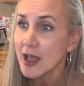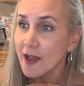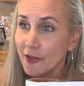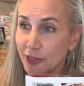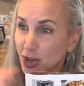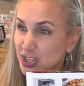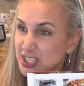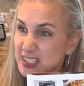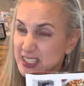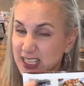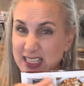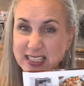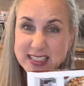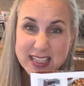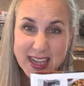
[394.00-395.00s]
There are 6
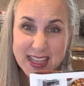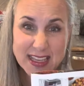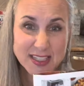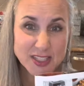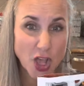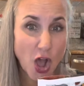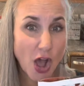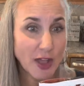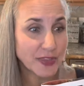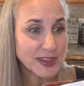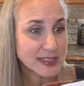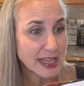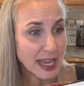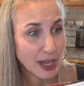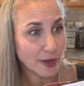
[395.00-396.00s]
settings on
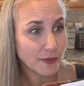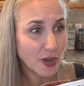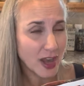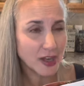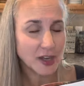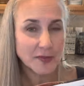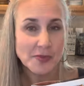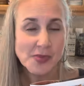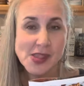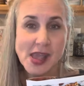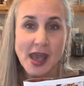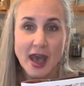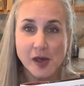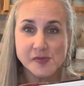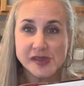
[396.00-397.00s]
this air fryer.
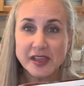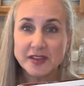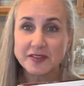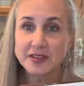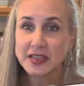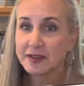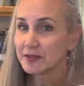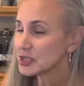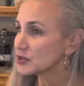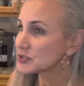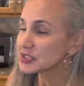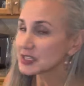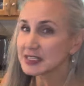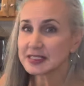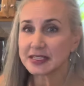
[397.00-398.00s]
It
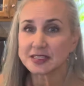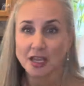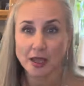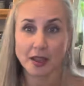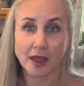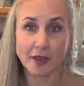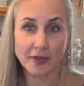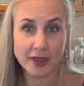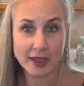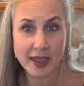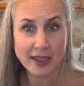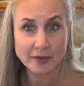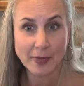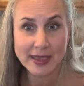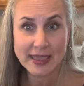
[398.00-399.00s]
usually sits on the
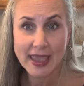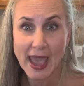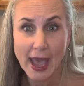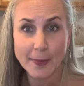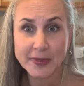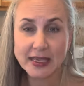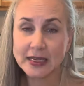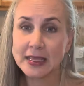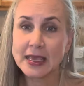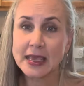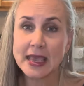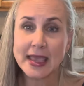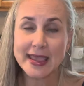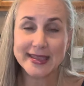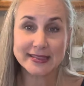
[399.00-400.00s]
end of my cabinet.
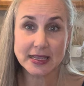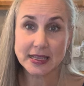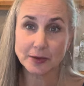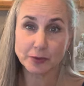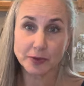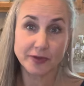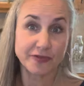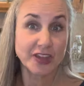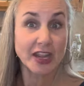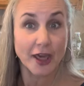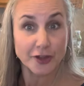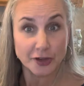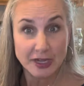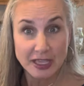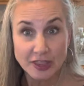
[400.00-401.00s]
It would fit
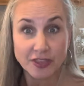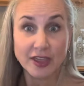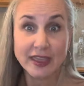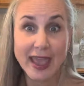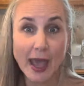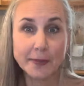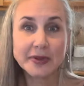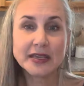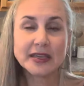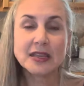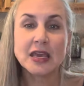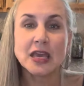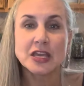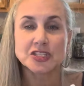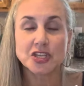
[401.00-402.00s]
underneath a cabinet.
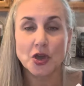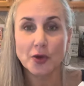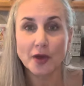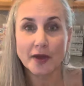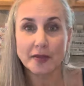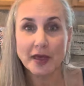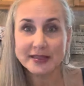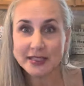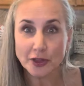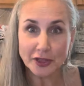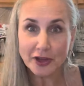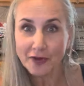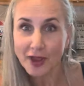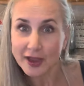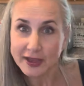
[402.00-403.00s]
So as I look
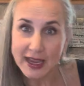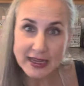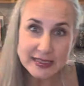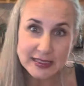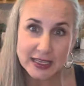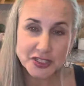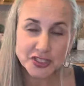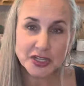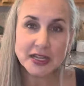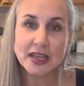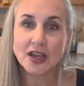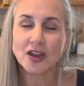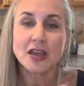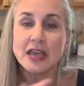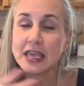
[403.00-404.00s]
around Katie's kitchen
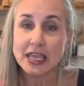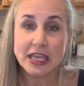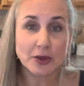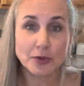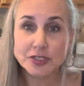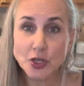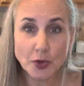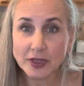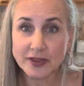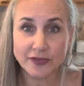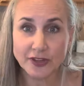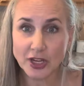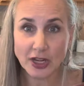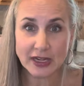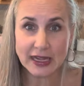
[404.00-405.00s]
here, it would totally
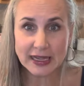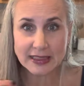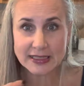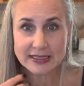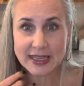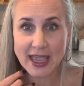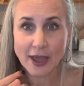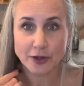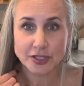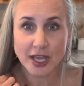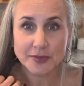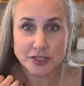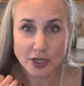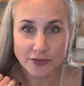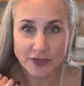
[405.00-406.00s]
fit on any of these countertop
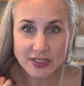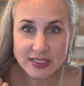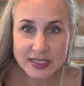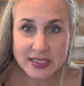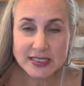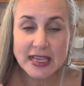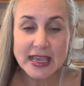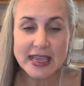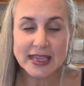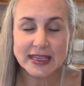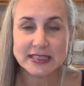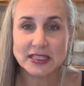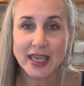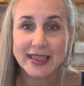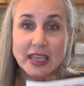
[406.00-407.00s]
surfaces.
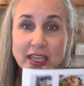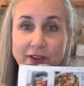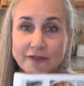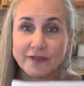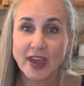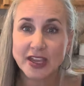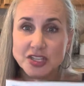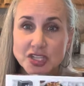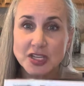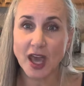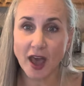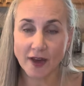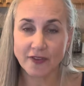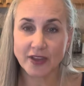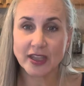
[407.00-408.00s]
It's like a convection
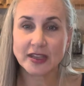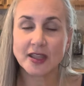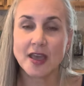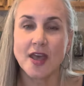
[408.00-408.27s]
oven